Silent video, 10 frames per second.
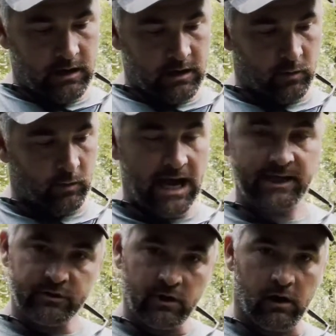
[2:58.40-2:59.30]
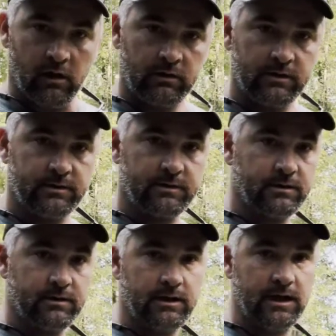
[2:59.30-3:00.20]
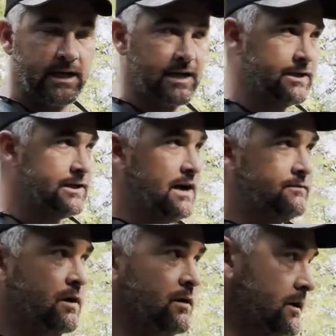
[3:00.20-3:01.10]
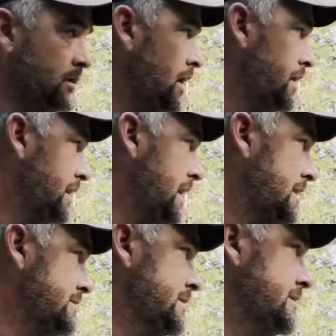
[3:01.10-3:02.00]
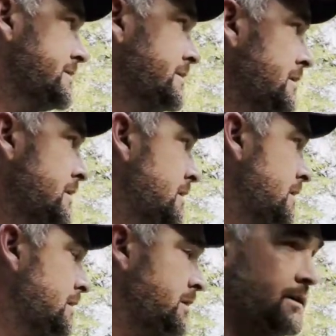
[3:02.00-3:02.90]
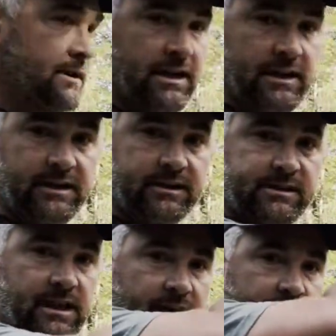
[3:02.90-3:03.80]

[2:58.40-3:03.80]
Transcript: when I draw, and I've taught a lot of guys this, in a deer stand,